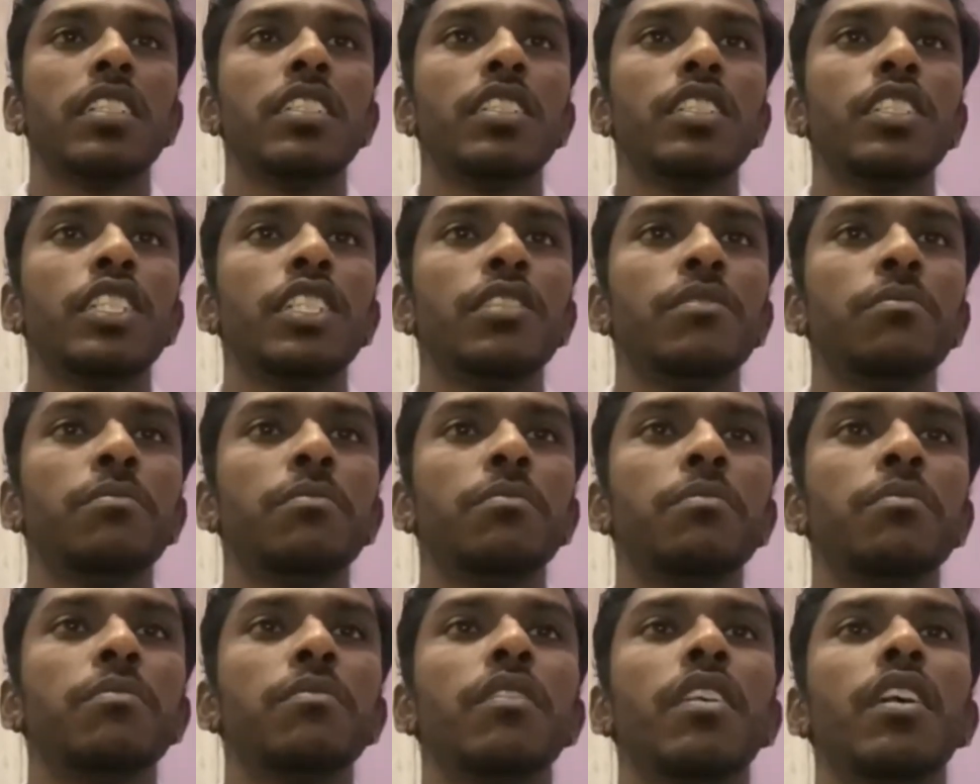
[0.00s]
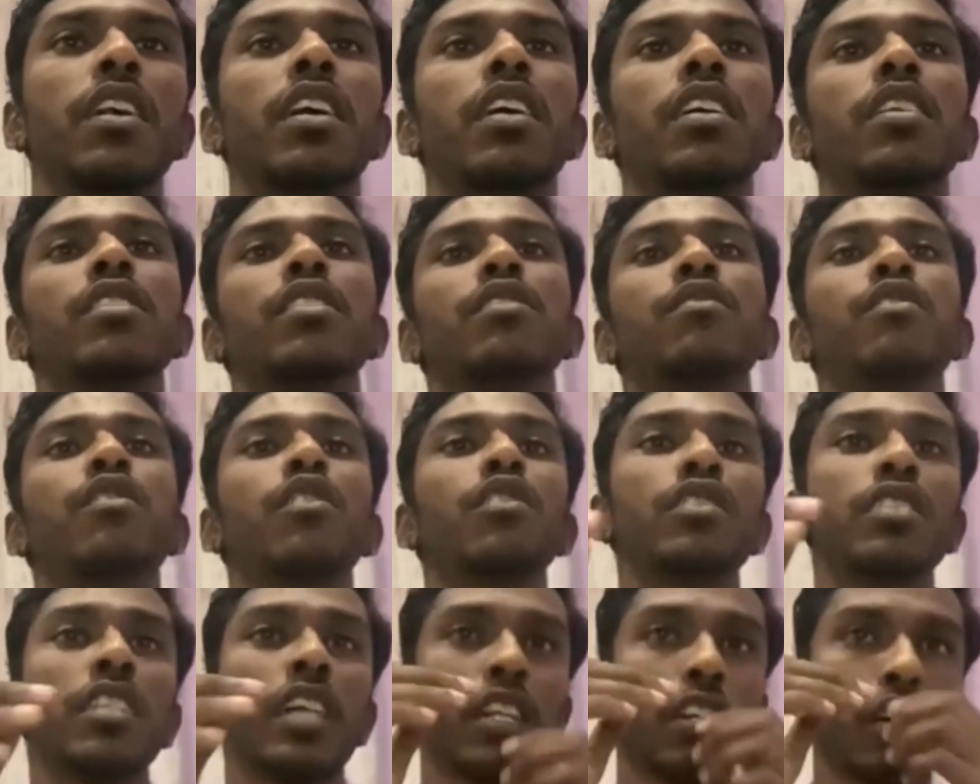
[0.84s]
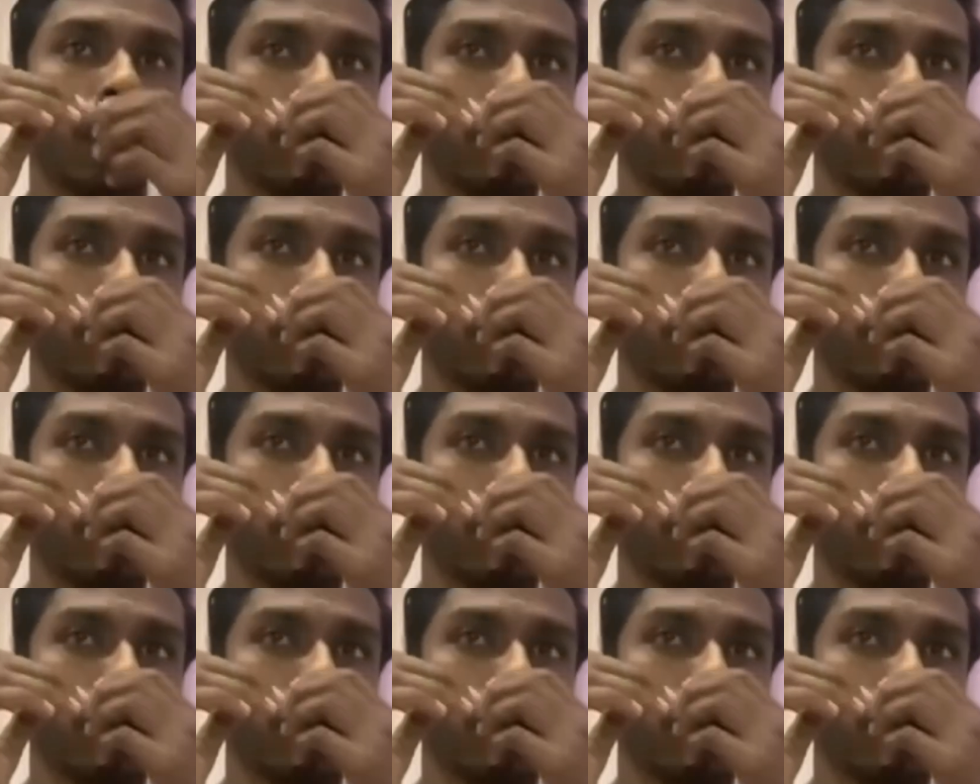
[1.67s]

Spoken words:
The flow chart of